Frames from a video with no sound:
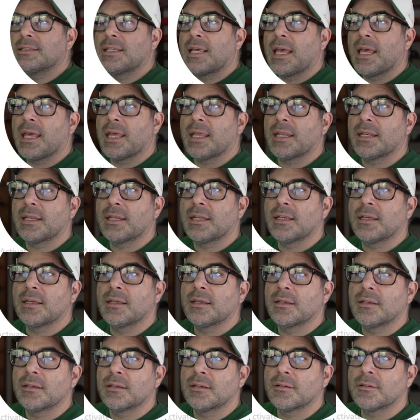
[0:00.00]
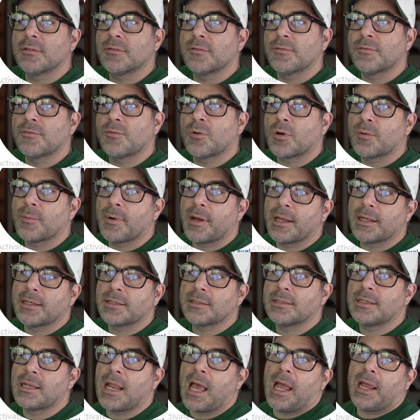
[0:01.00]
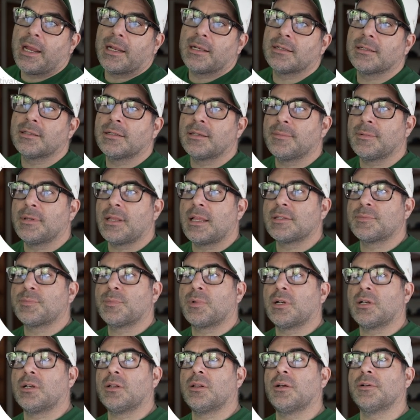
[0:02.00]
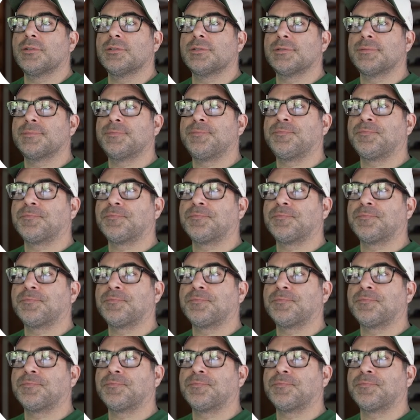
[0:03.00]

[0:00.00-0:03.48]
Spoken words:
10, 4 by 9. I mean, that's pretty close.